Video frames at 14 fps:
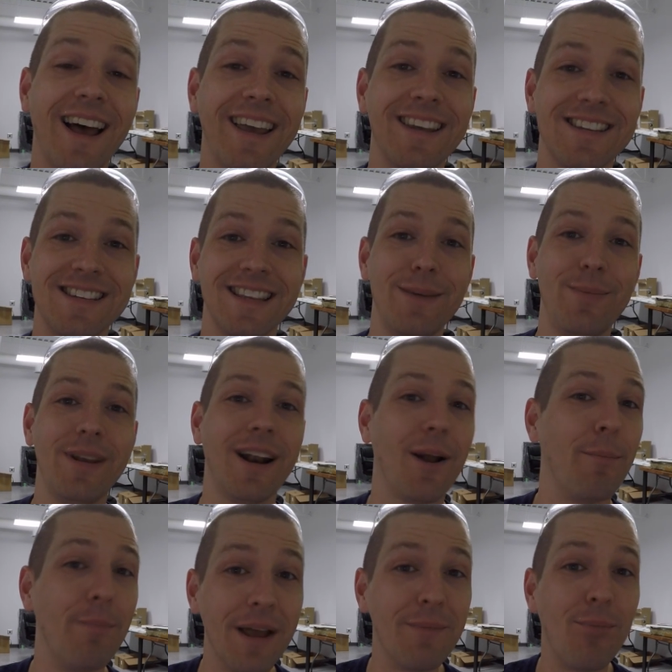night sleeping in a
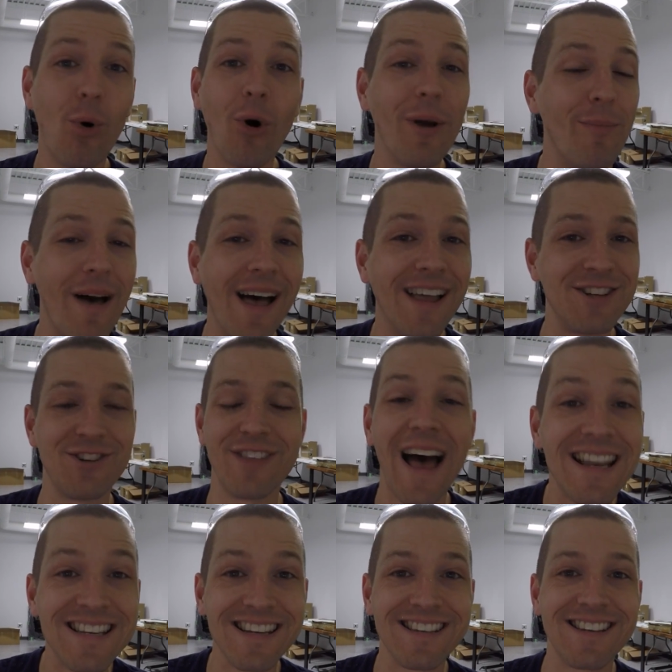big boy bed, so
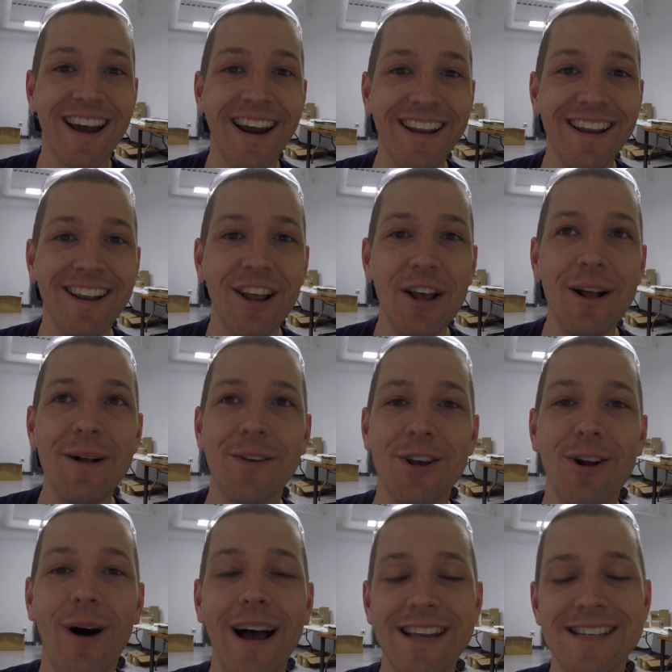that's exciting. You
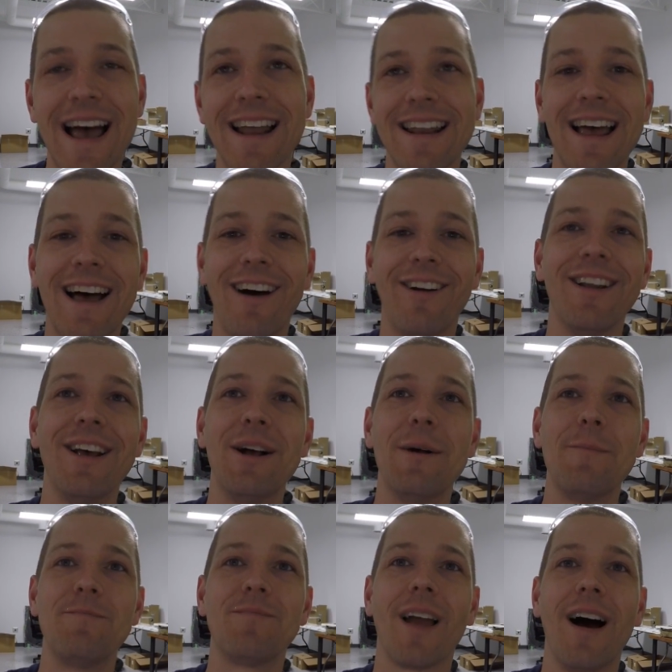know, I sat down
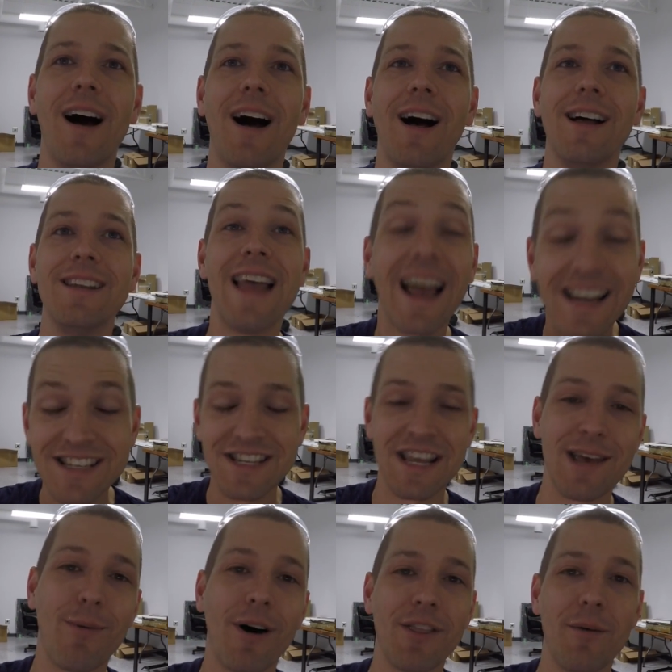uh, next to
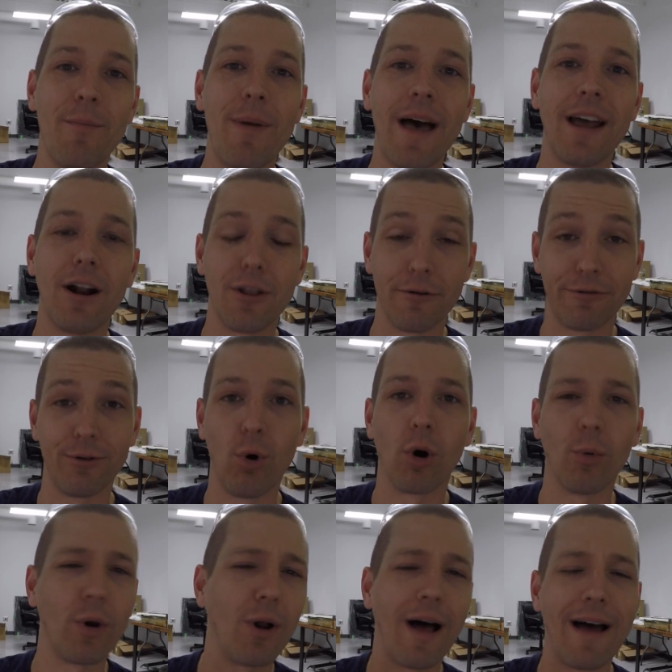him on the bed on the floor.
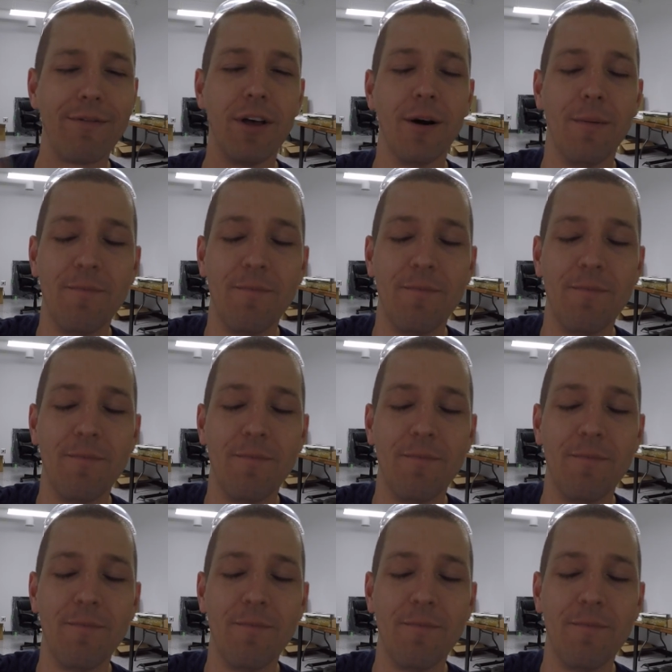We don't have the.